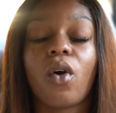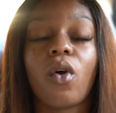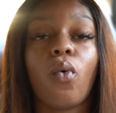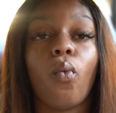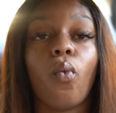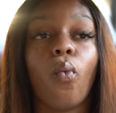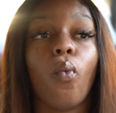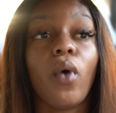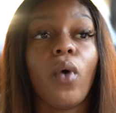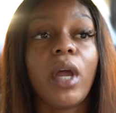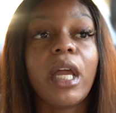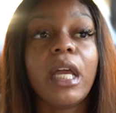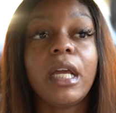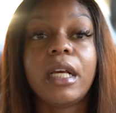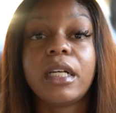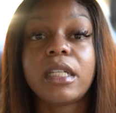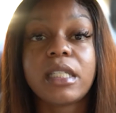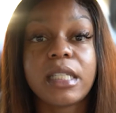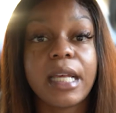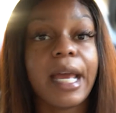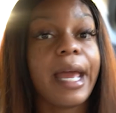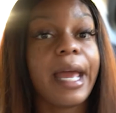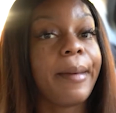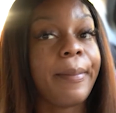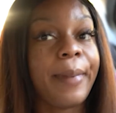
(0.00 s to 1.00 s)

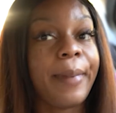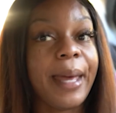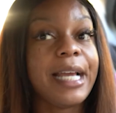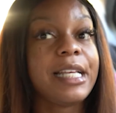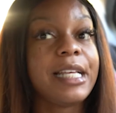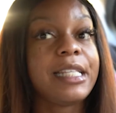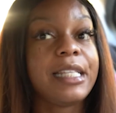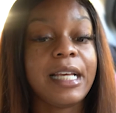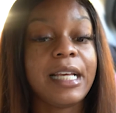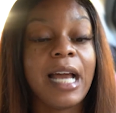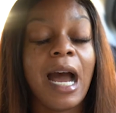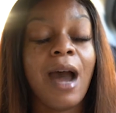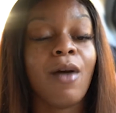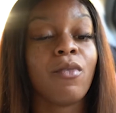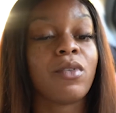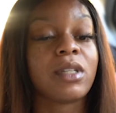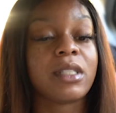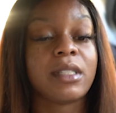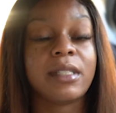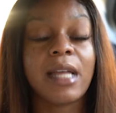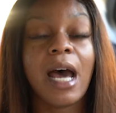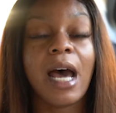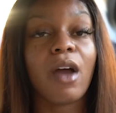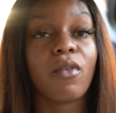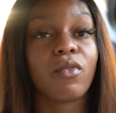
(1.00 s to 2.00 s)
weeks at basic, I
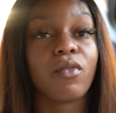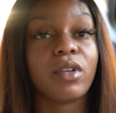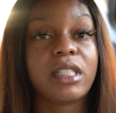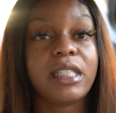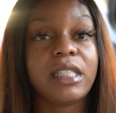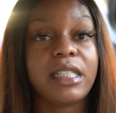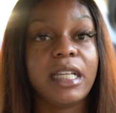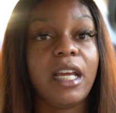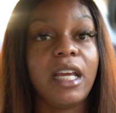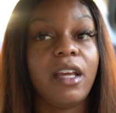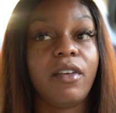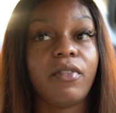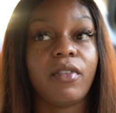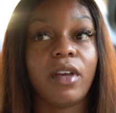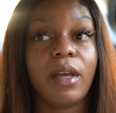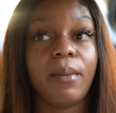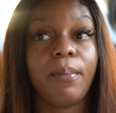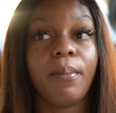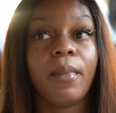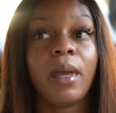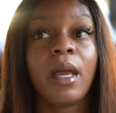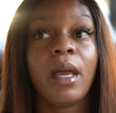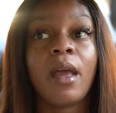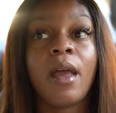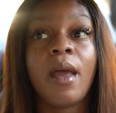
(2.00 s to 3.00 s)
was not
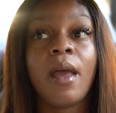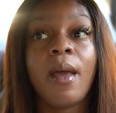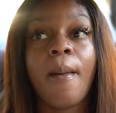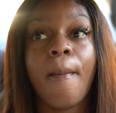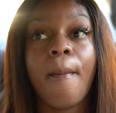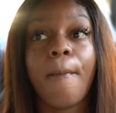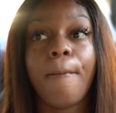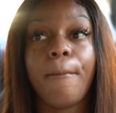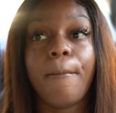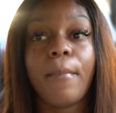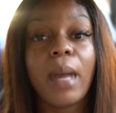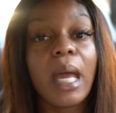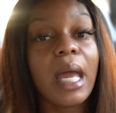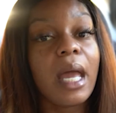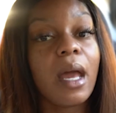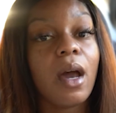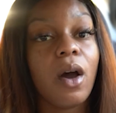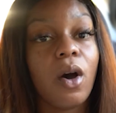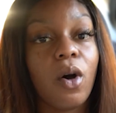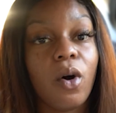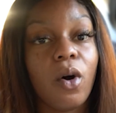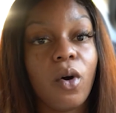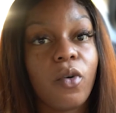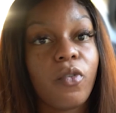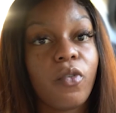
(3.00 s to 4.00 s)
receiving
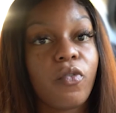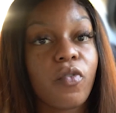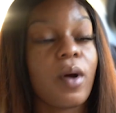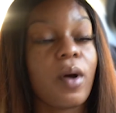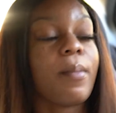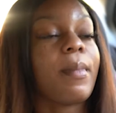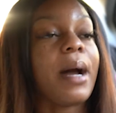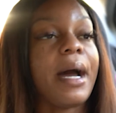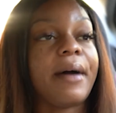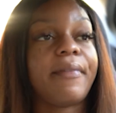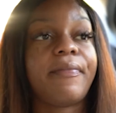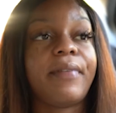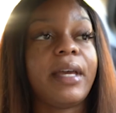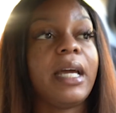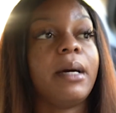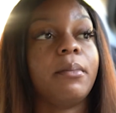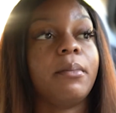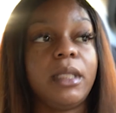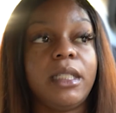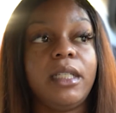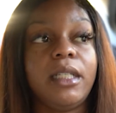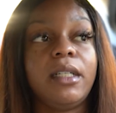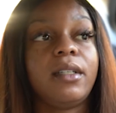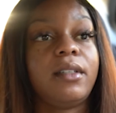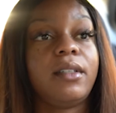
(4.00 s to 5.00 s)
mail from my
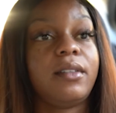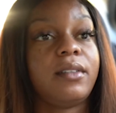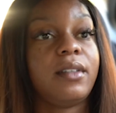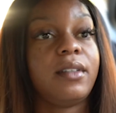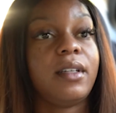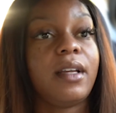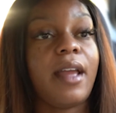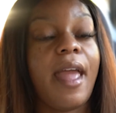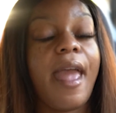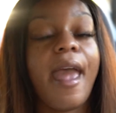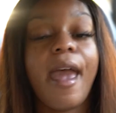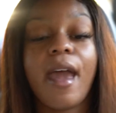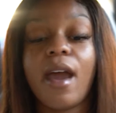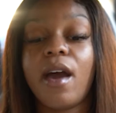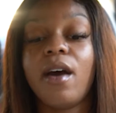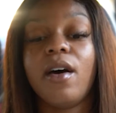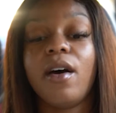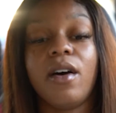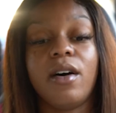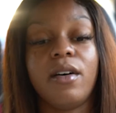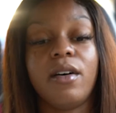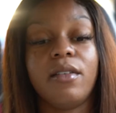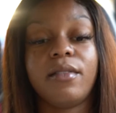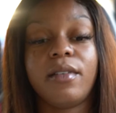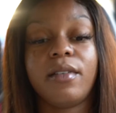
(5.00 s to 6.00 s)
family at
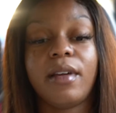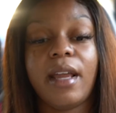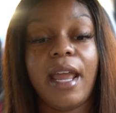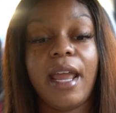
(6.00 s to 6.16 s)
all.